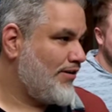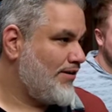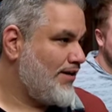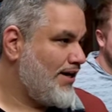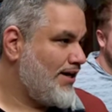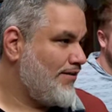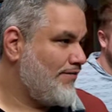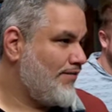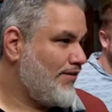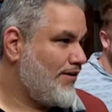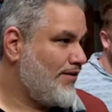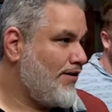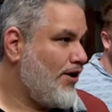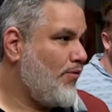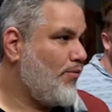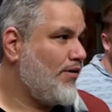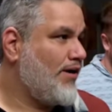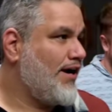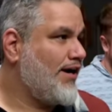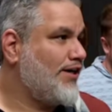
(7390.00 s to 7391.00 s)
Knight of Autumn. Oh,
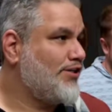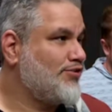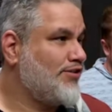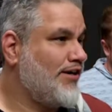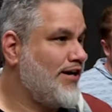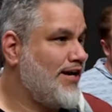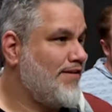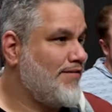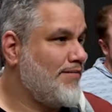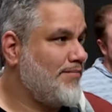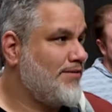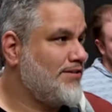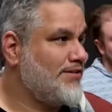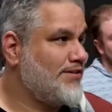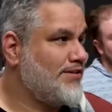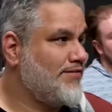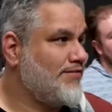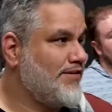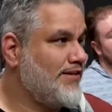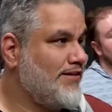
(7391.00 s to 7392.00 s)
we're not going to draw Knight of Autumn because
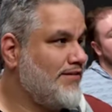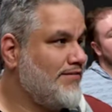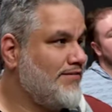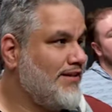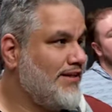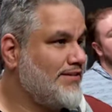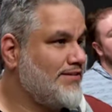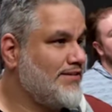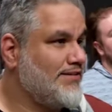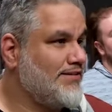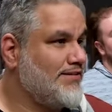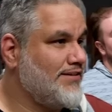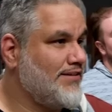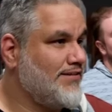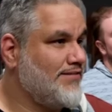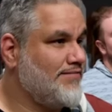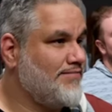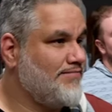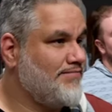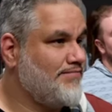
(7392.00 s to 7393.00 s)
it's over here. That's good to know.